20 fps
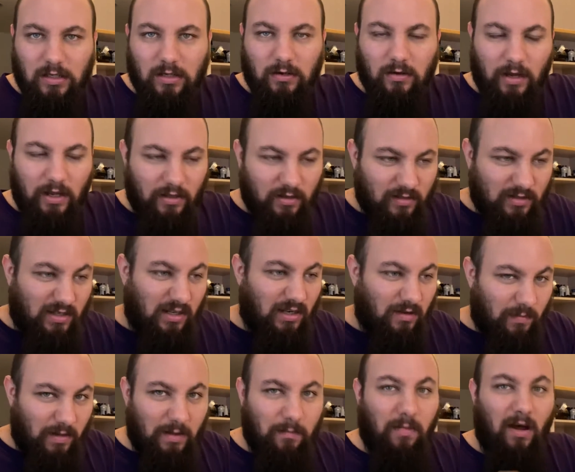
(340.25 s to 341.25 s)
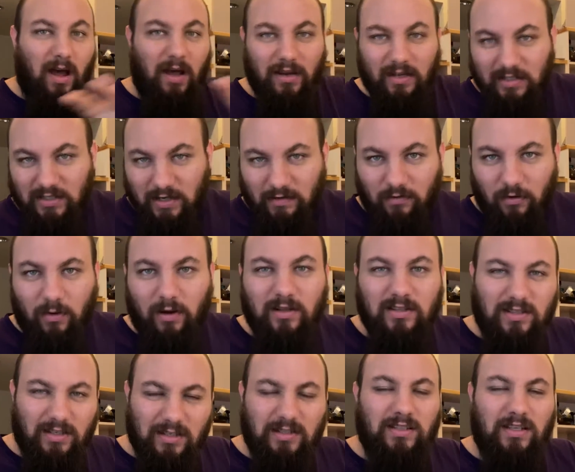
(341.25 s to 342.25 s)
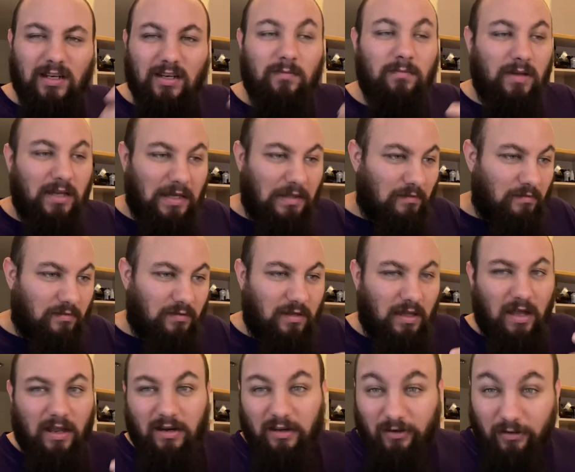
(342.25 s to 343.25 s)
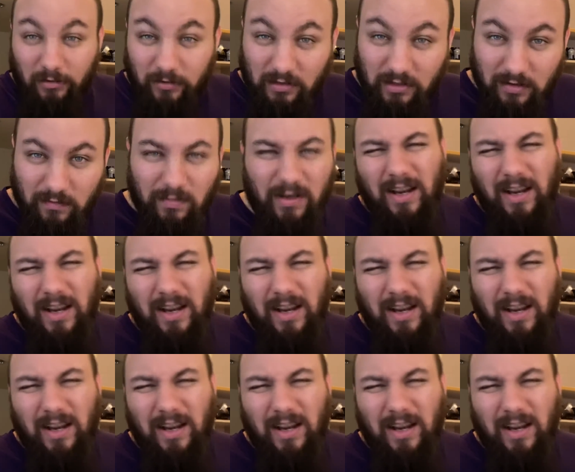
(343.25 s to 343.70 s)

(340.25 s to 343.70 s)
Right? There's going to be bodies everywhere. It's going to be kind of gruesome,